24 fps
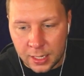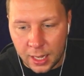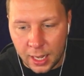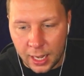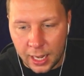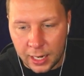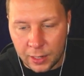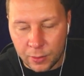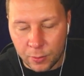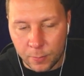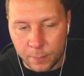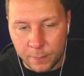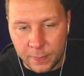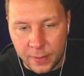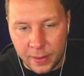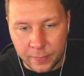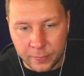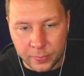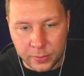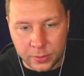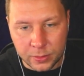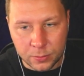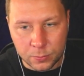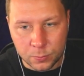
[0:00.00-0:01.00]
I
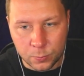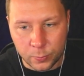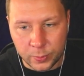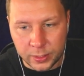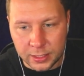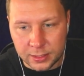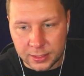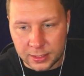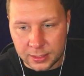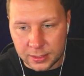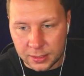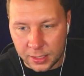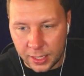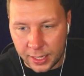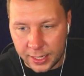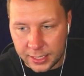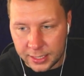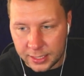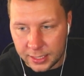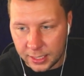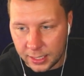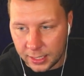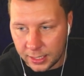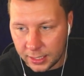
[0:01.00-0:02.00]
remember really
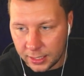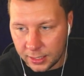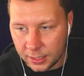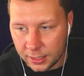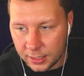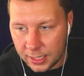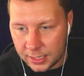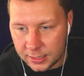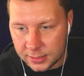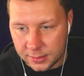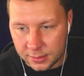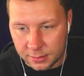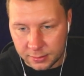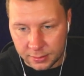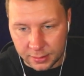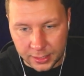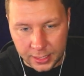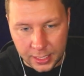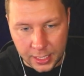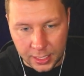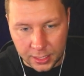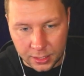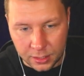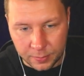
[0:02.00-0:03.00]
liking Godzilla
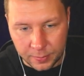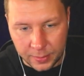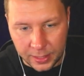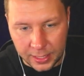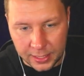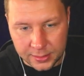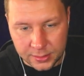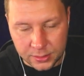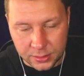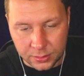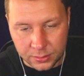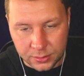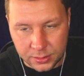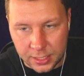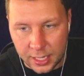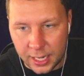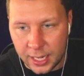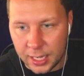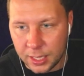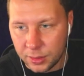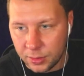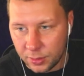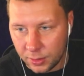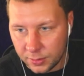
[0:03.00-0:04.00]
King of the Monsters.
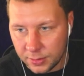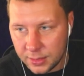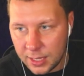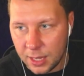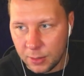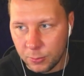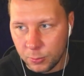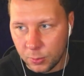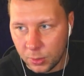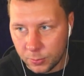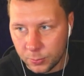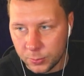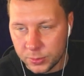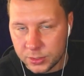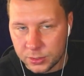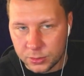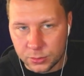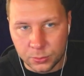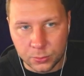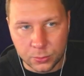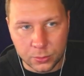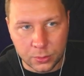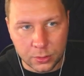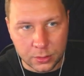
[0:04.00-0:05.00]
I thought that one was
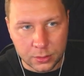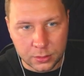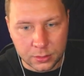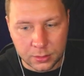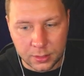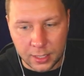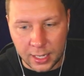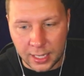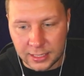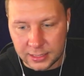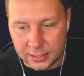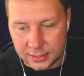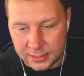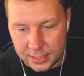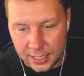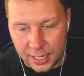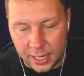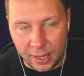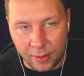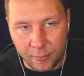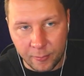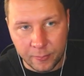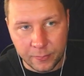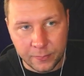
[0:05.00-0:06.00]
cool at the
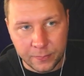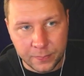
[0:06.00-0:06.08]
time.